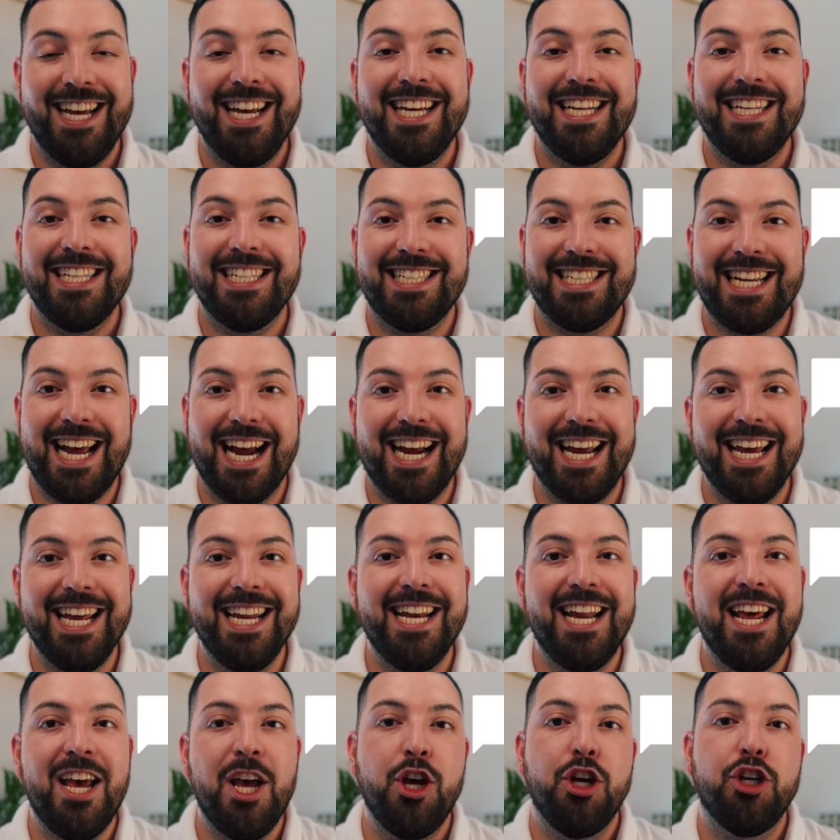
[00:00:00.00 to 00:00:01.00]

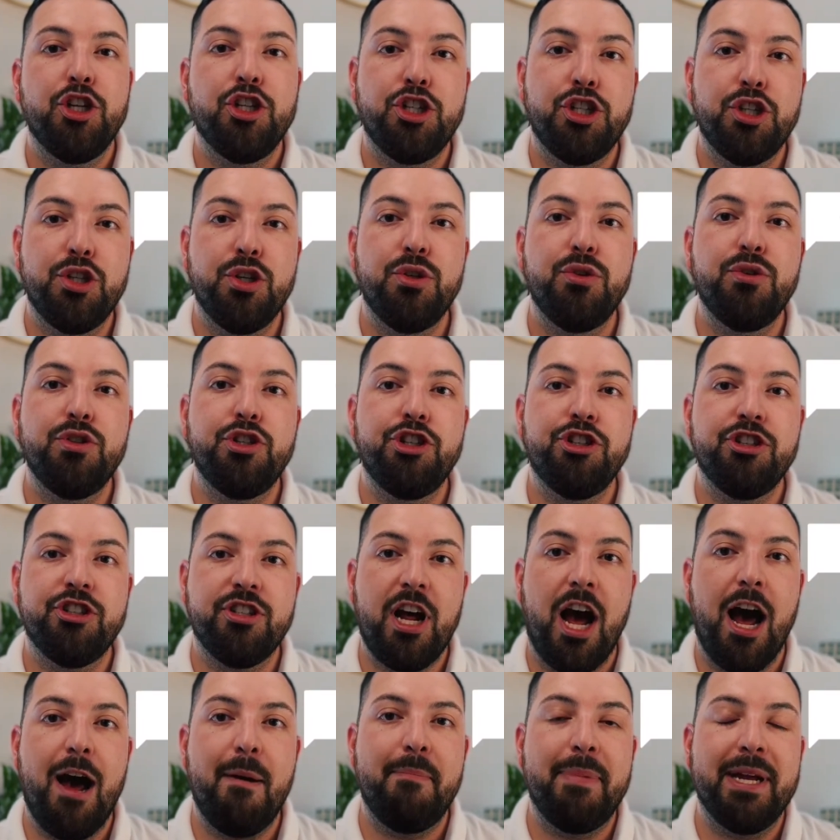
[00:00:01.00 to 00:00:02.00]
Second, choose your
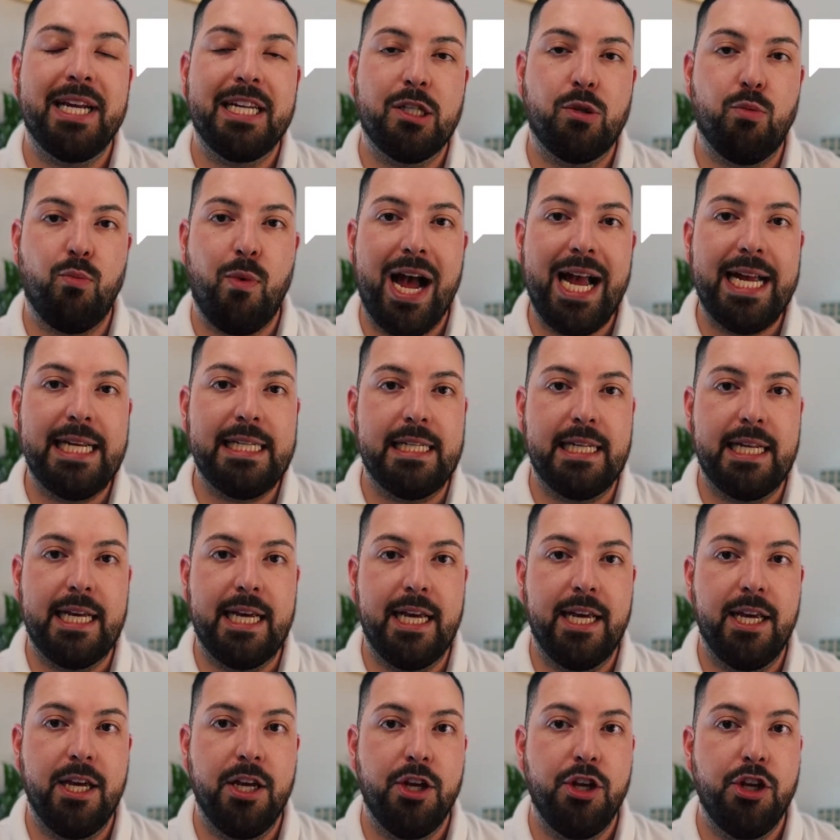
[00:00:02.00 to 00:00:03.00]
topics
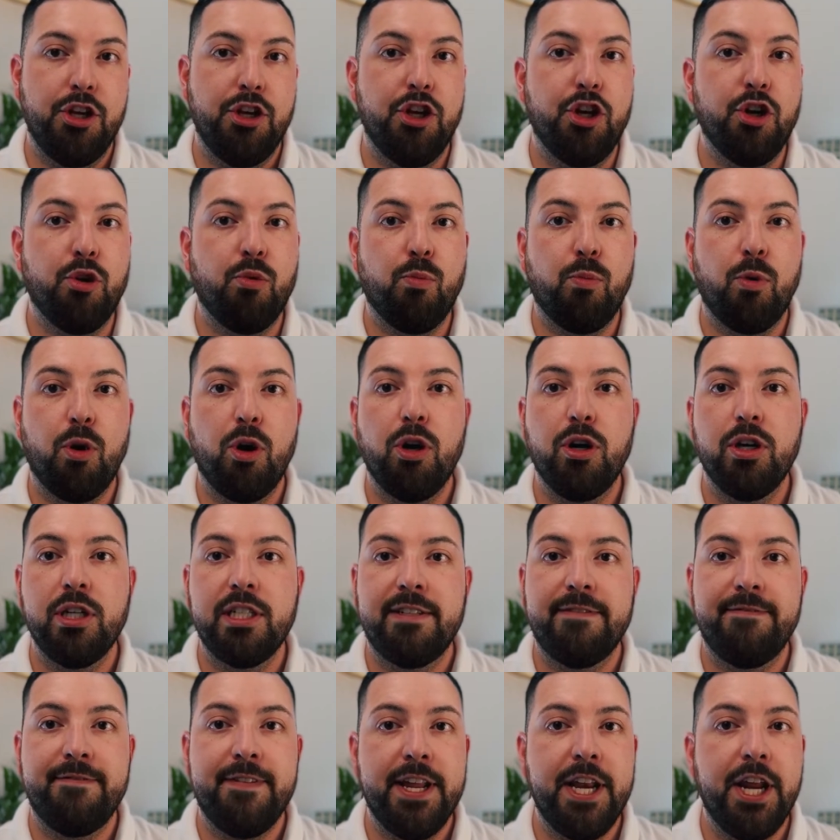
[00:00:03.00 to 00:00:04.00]
wisely. Your words,
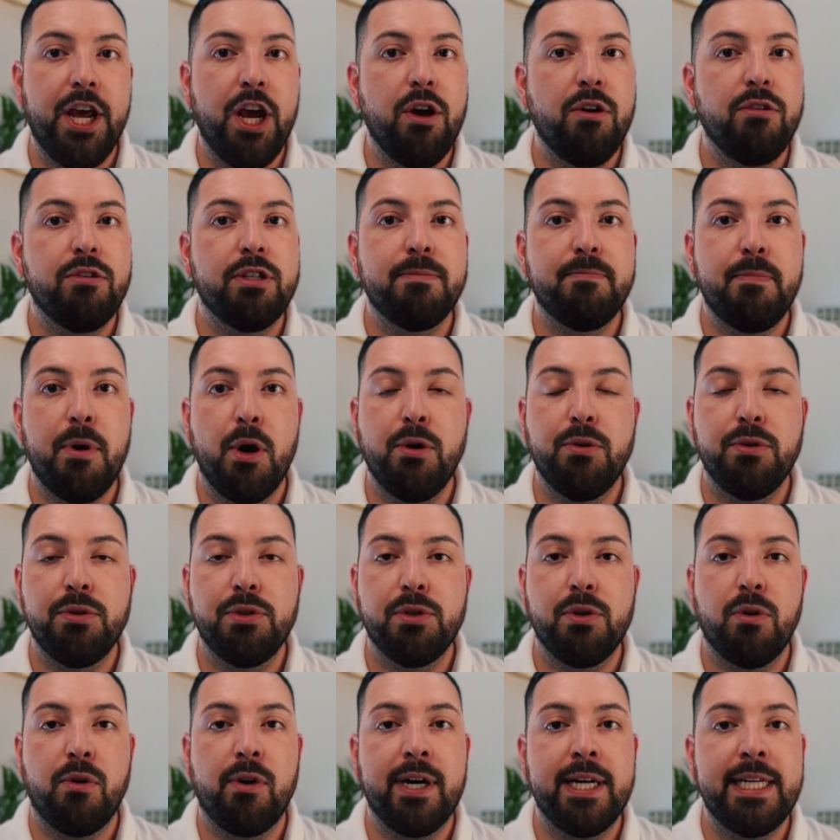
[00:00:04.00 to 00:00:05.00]
videos, post
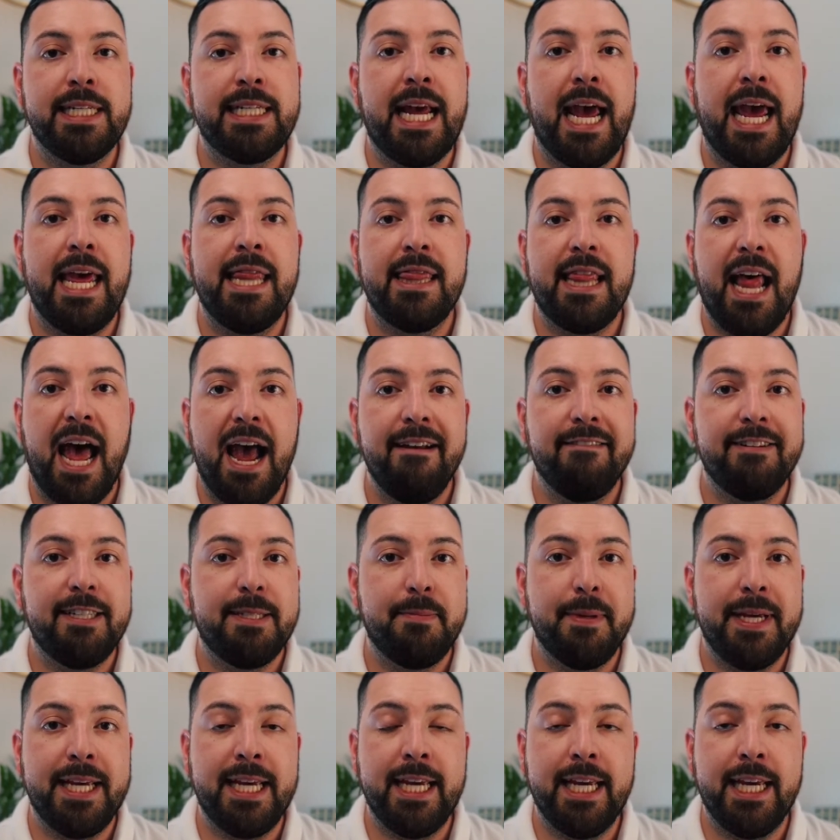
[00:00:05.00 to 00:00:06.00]
stories, and live
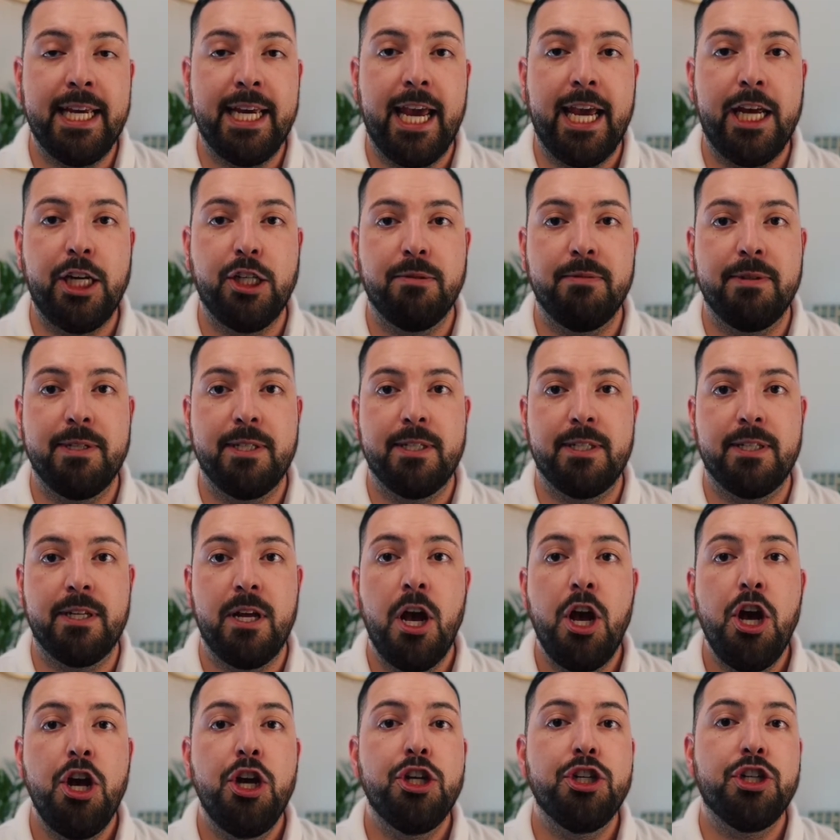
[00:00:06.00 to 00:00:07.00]
speaking engagements
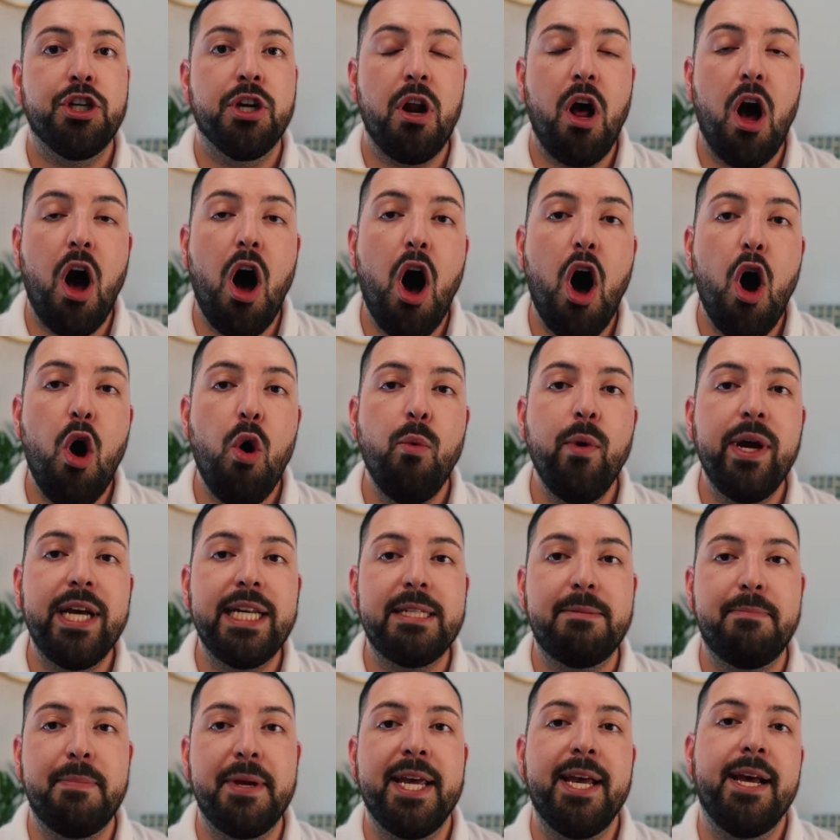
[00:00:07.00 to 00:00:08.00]
should always
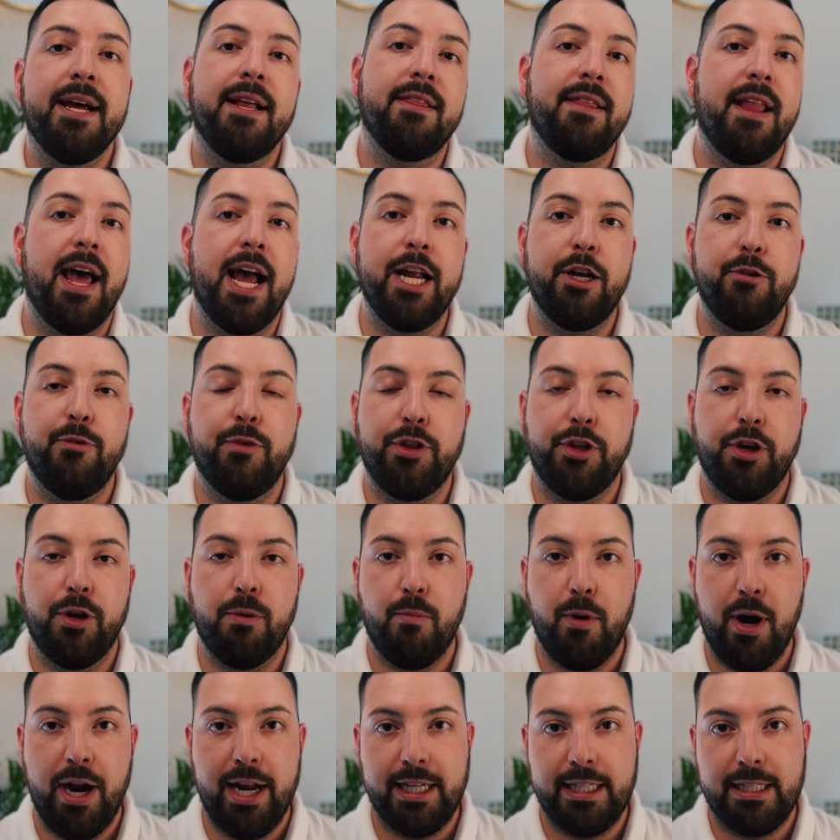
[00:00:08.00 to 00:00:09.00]
be aligned with your
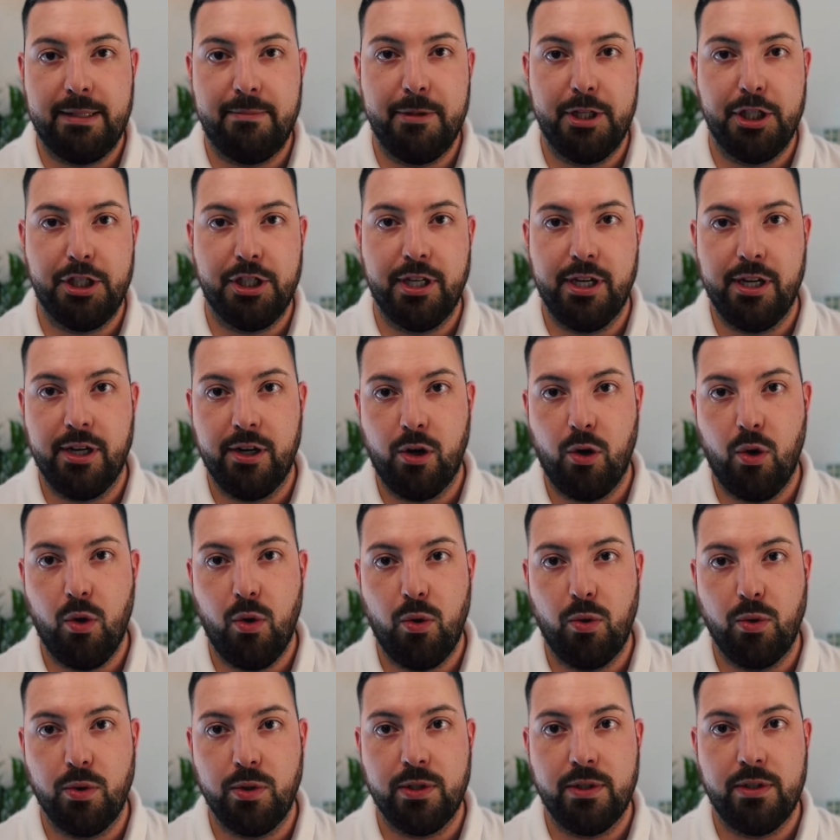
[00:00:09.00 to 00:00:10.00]
brand's mission and
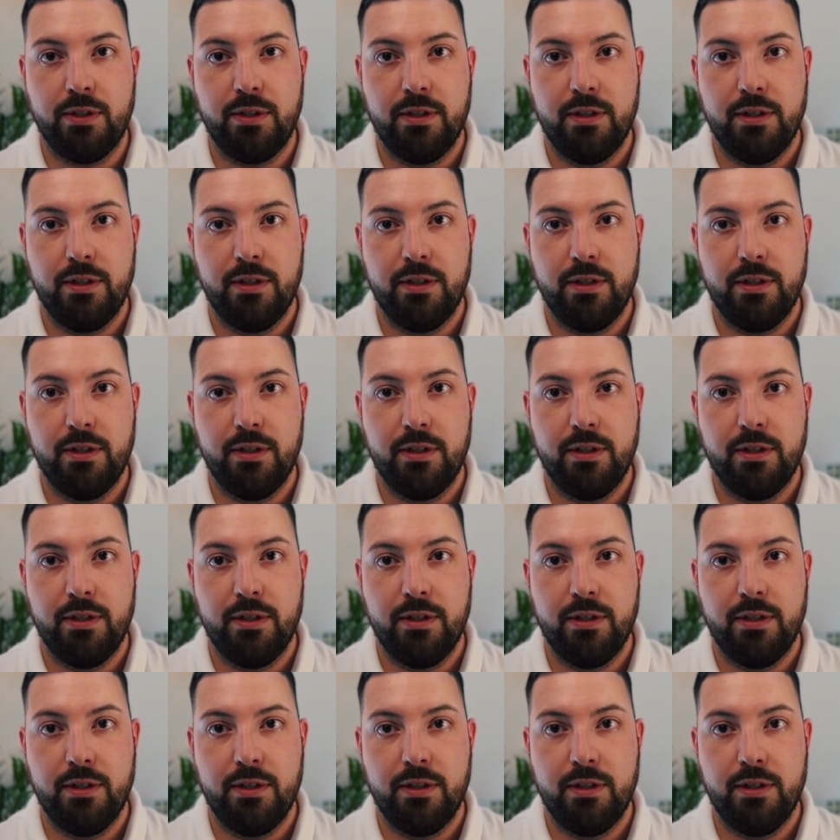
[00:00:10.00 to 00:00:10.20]
goals.